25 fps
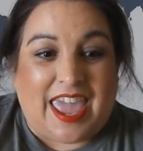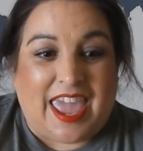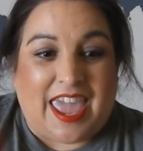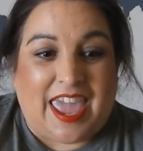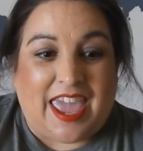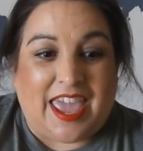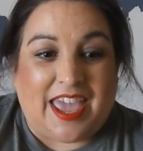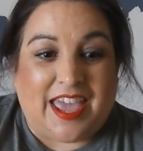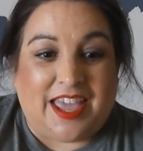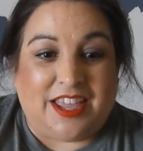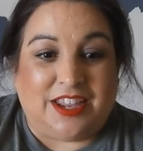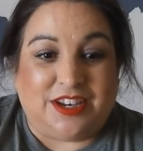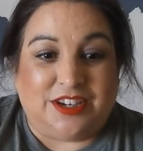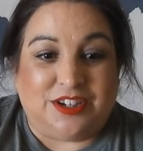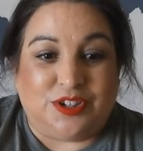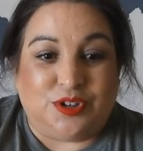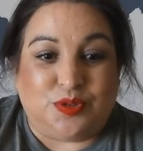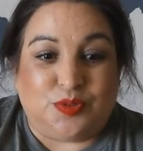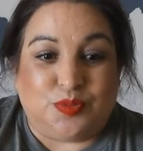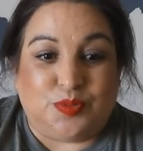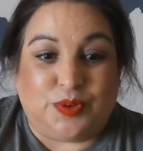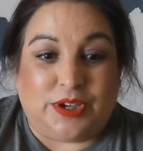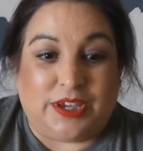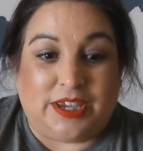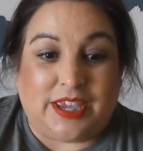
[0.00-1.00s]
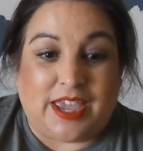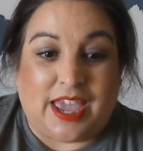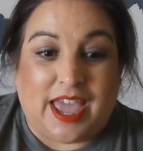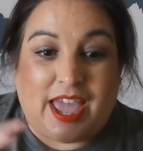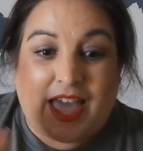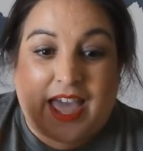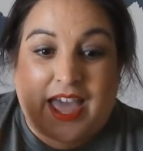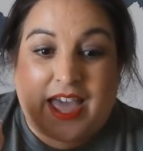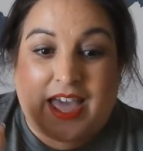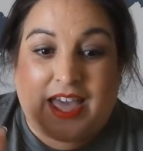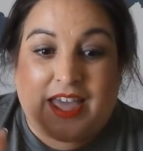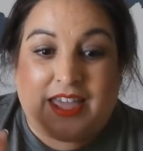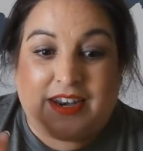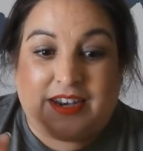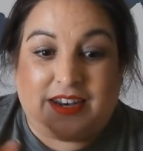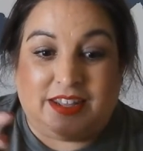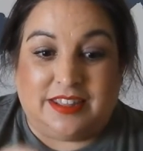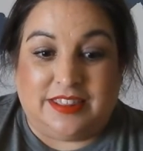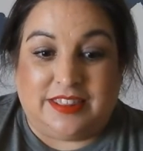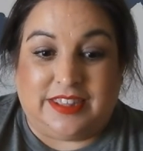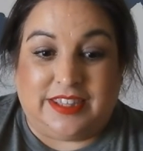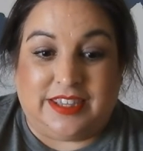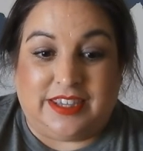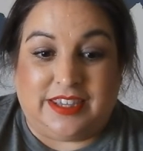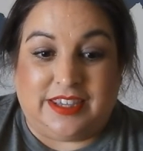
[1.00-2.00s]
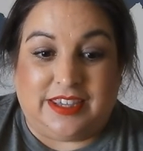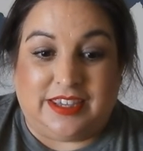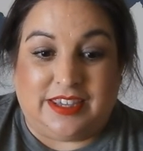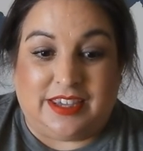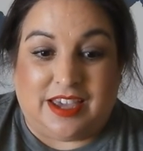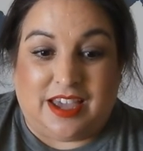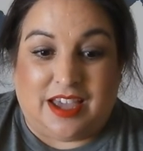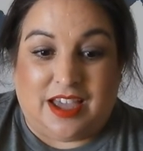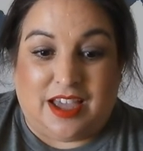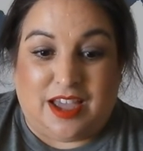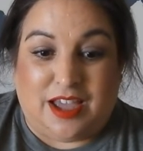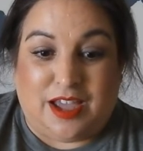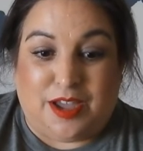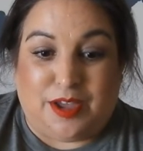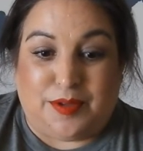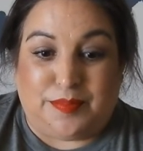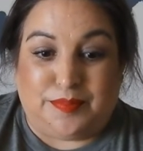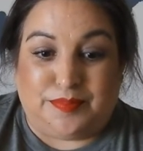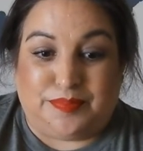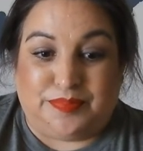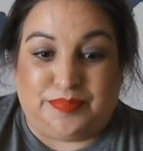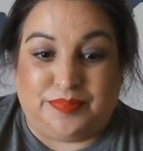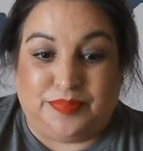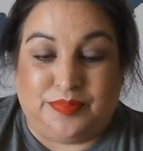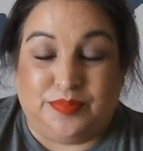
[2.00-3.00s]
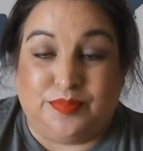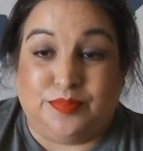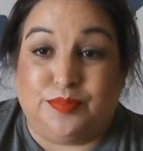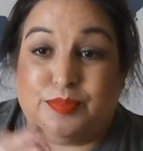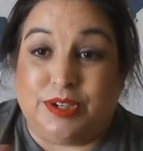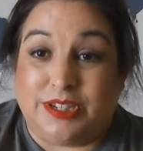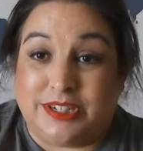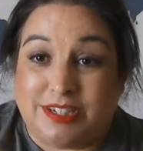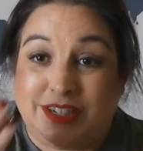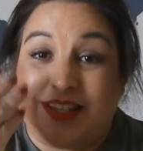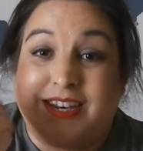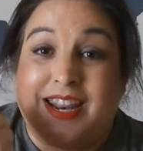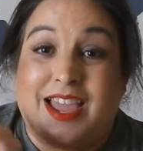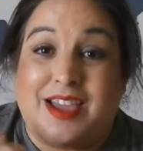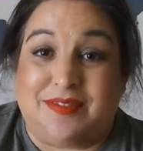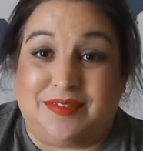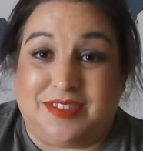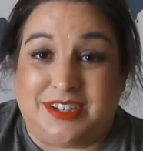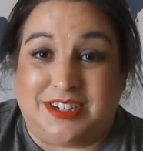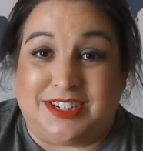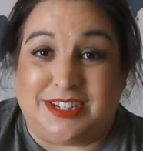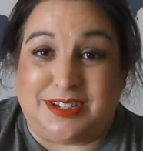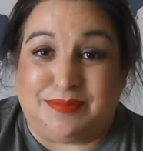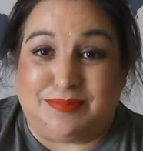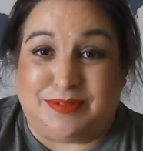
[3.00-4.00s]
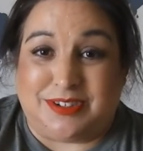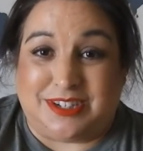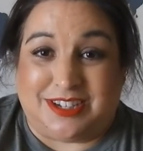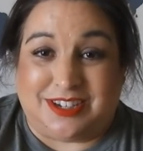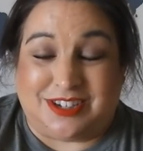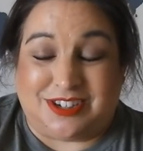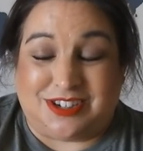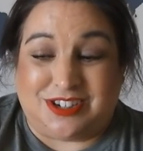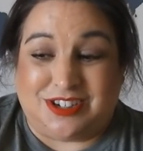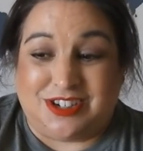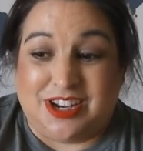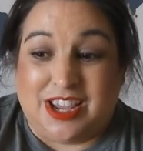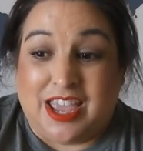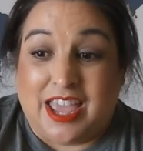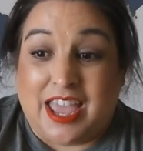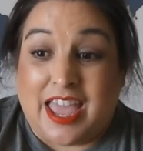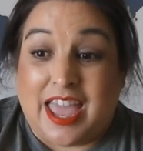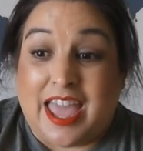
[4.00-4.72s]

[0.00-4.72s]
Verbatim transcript: and we had the um, we did have the deep dish.